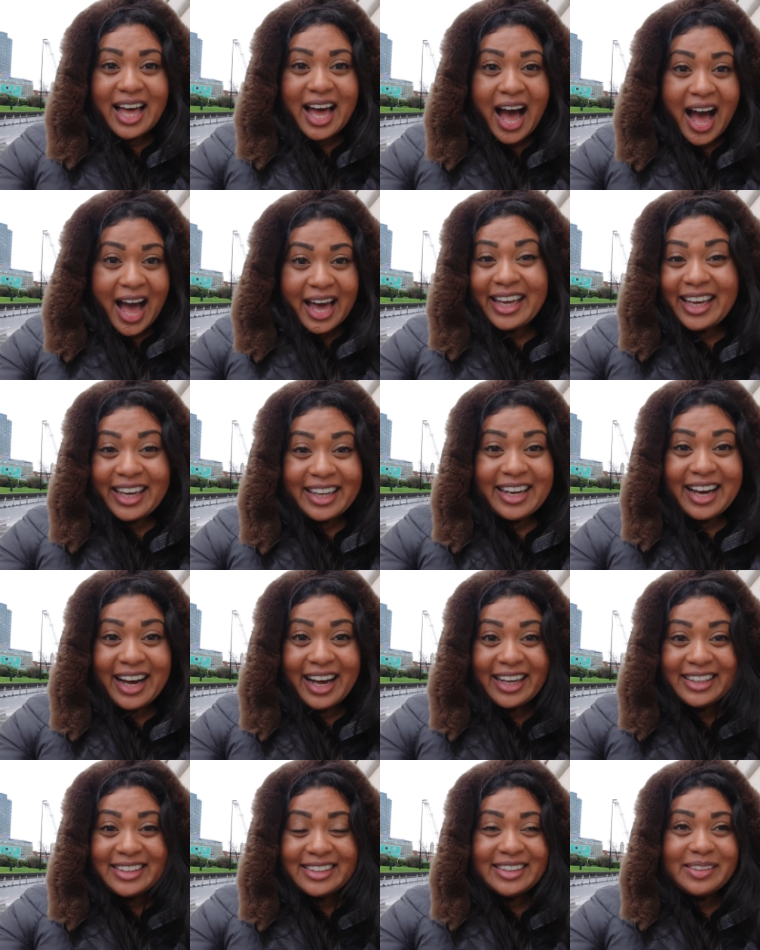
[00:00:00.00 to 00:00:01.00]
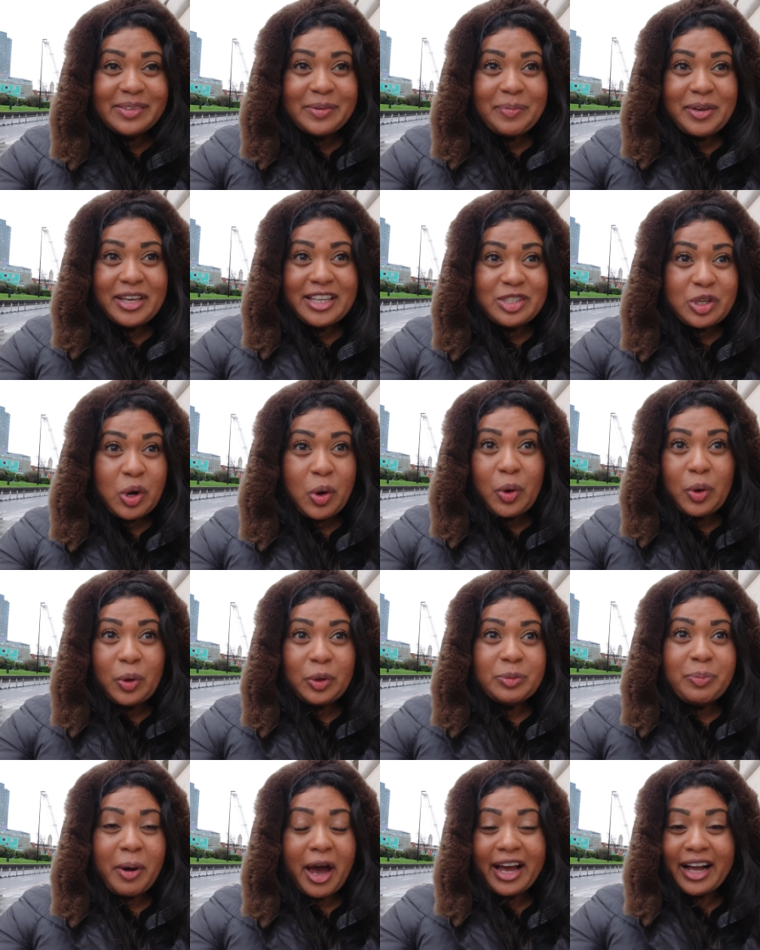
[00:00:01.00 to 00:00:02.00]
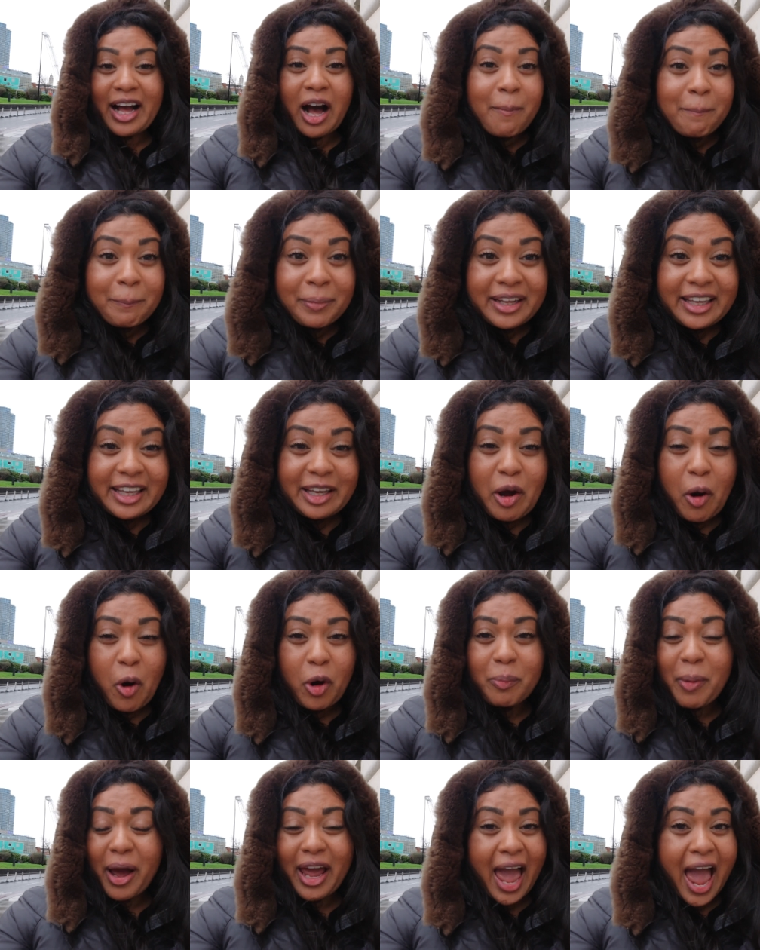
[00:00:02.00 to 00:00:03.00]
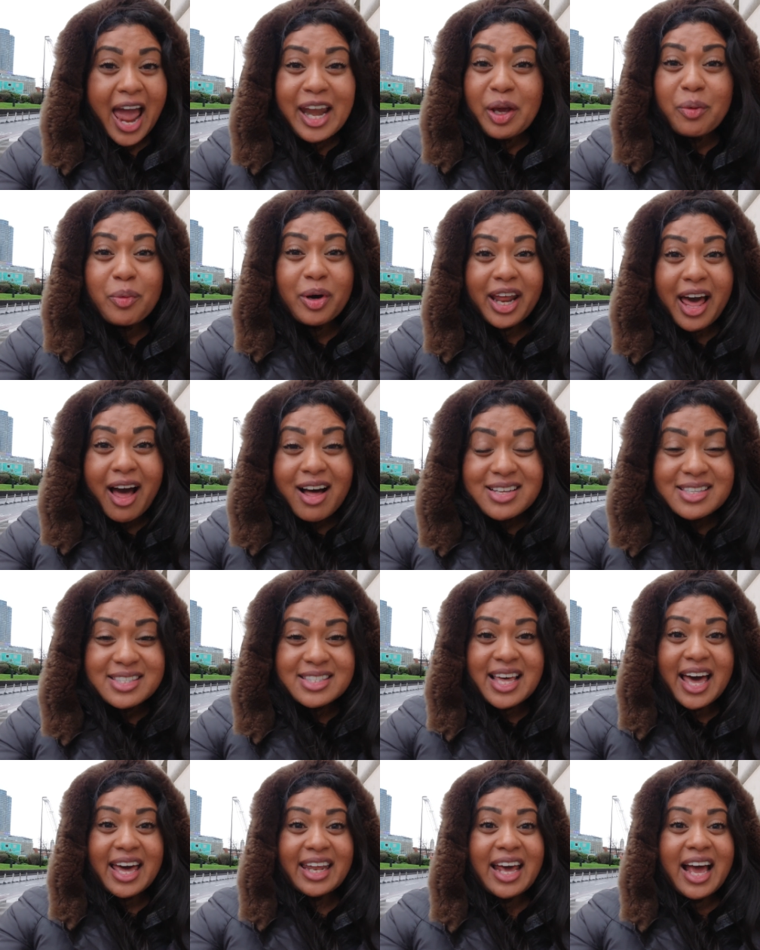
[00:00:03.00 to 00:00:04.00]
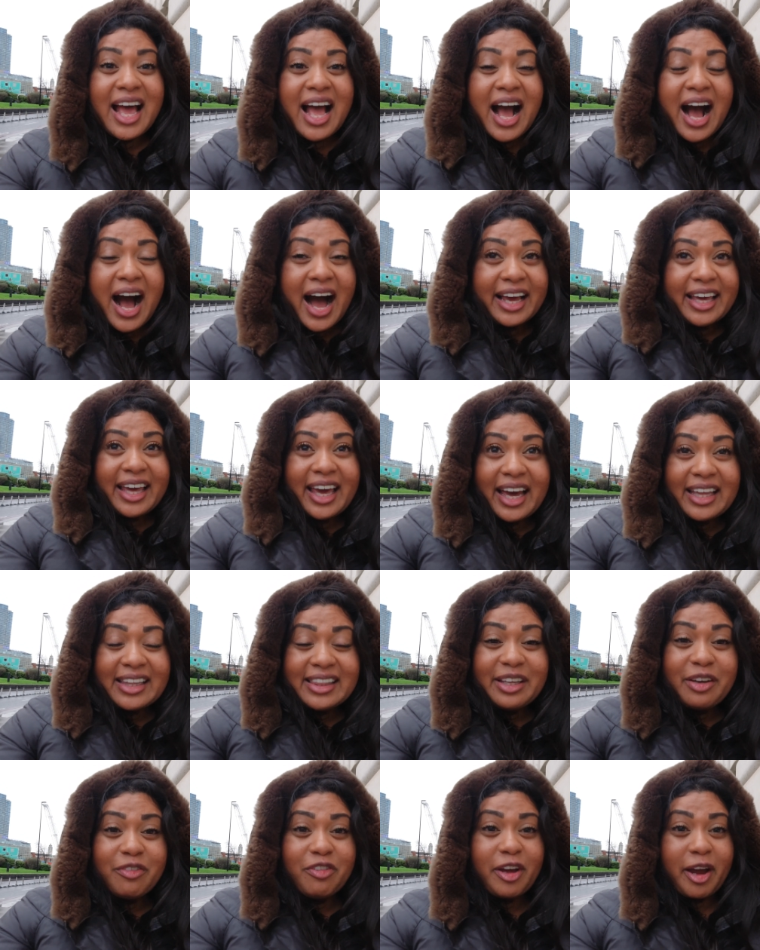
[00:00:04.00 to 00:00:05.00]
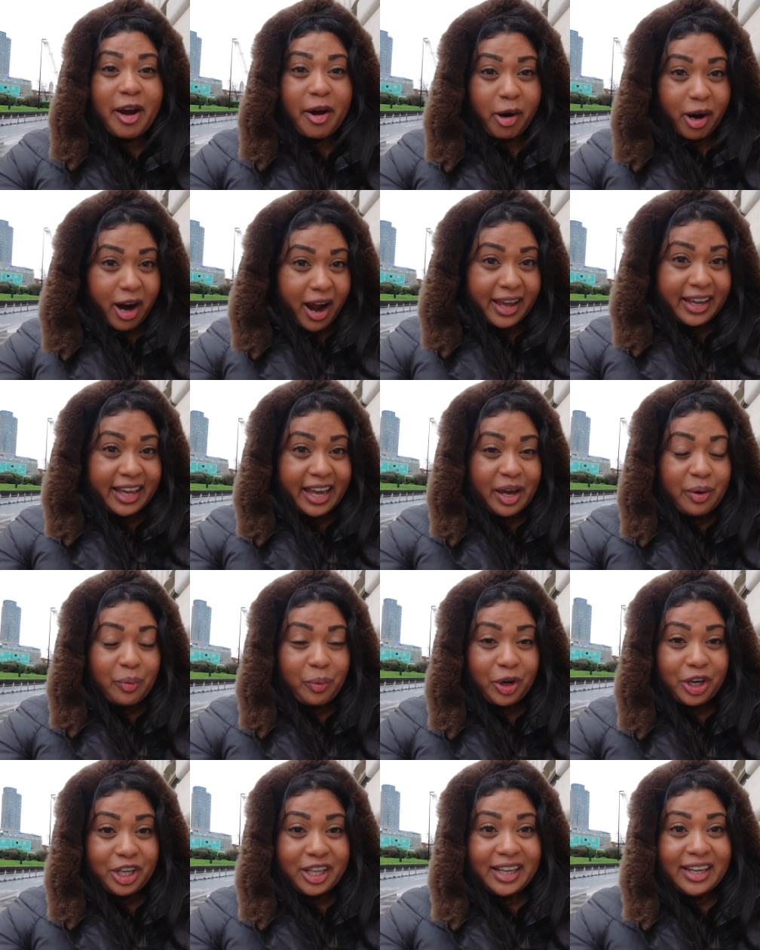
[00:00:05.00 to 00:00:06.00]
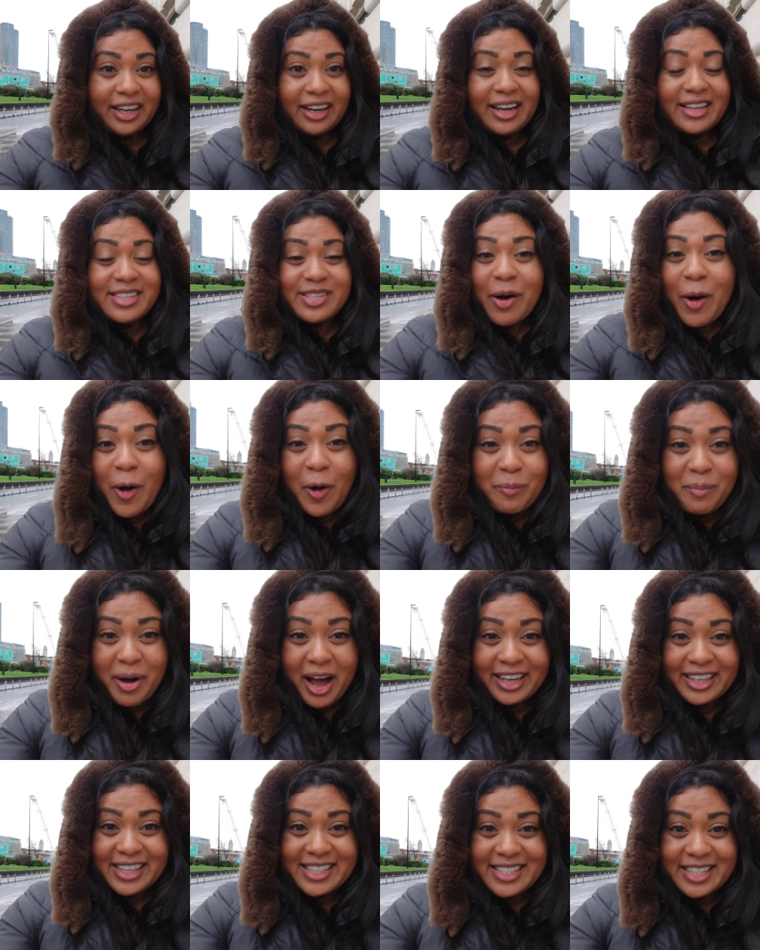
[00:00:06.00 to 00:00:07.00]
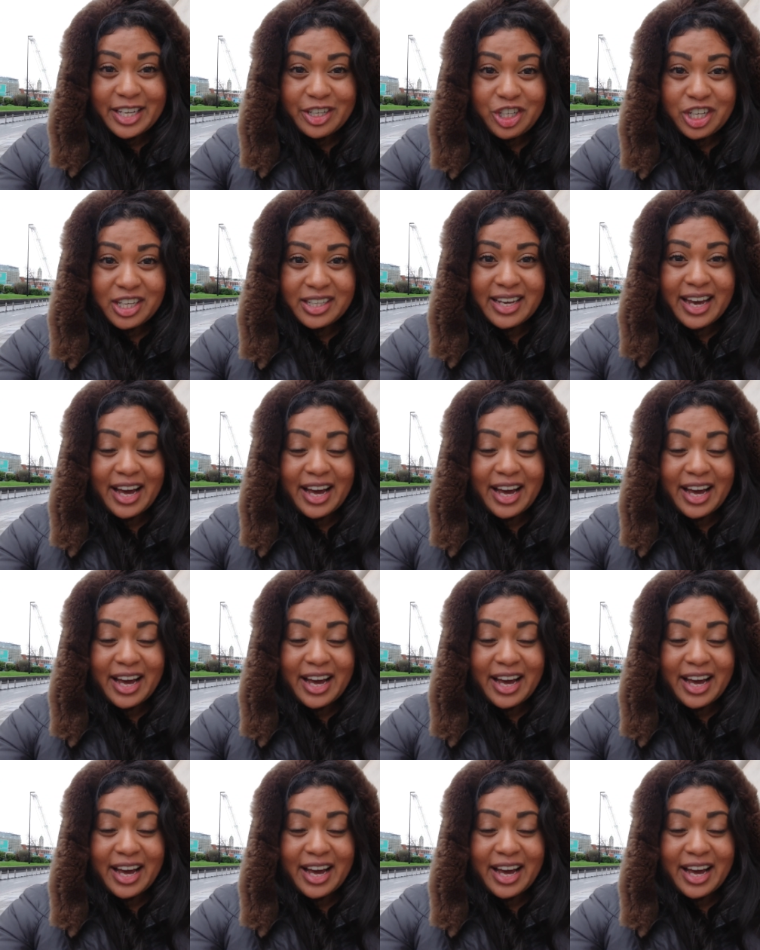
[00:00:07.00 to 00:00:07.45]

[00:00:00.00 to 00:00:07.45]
I cannot be told by a company or by anyone else that I can't live here or I can't work here. It's all my decision